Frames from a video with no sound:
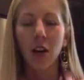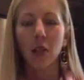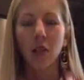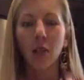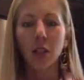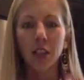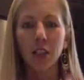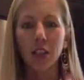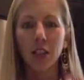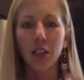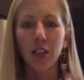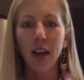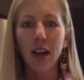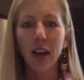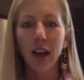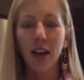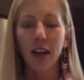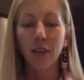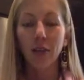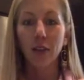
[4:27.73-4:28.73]
once
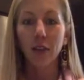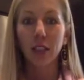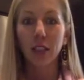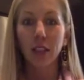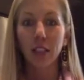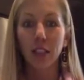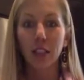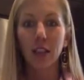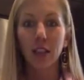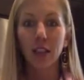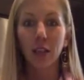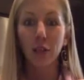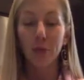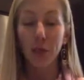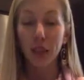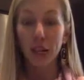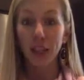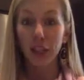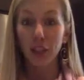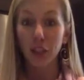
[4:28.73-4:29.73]
you're
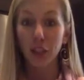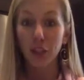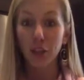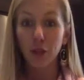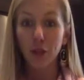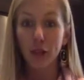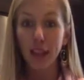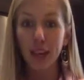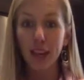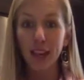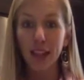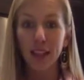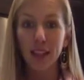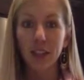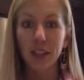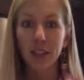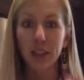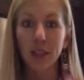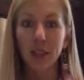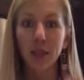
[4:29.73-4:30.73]
making 2 pans
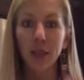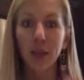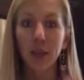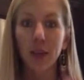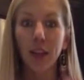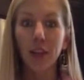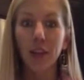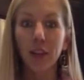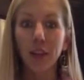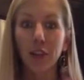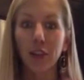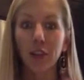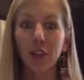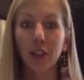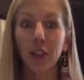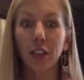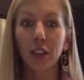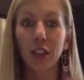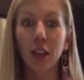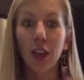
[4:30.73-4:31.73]
and you have some
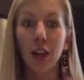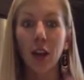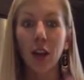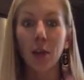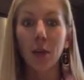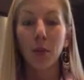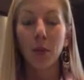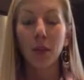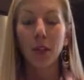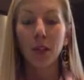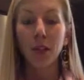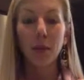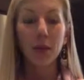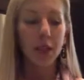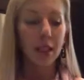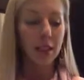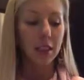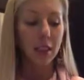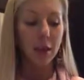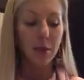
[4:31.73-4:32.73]
leftovers, put them
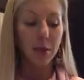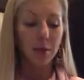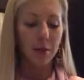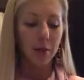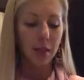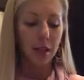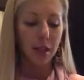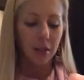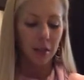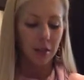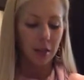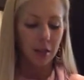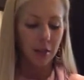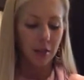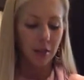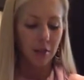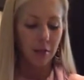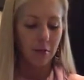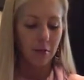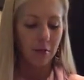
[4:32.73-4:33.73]
in a Tupperware. So
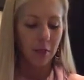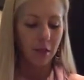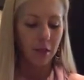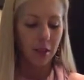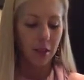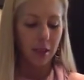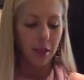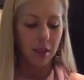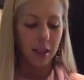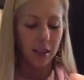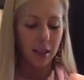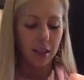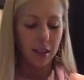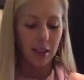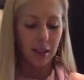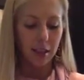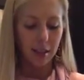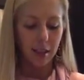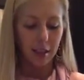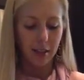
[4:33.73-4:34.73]
you'll see
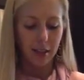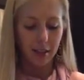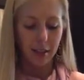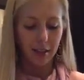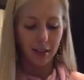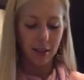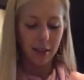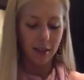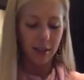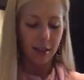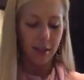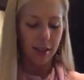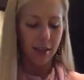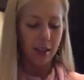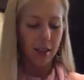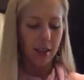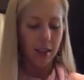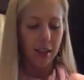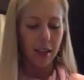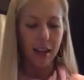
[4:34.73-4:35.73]
here,
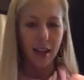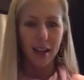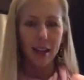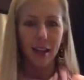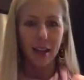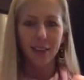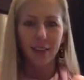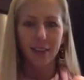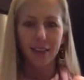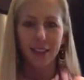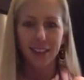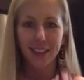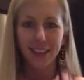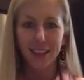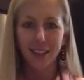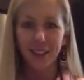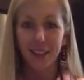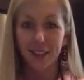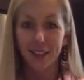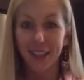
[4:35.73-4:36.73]
it
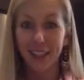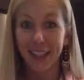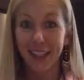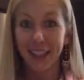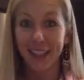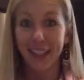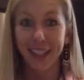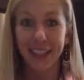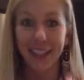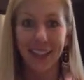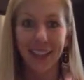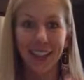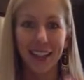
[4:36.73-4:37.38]
doesn't look very good.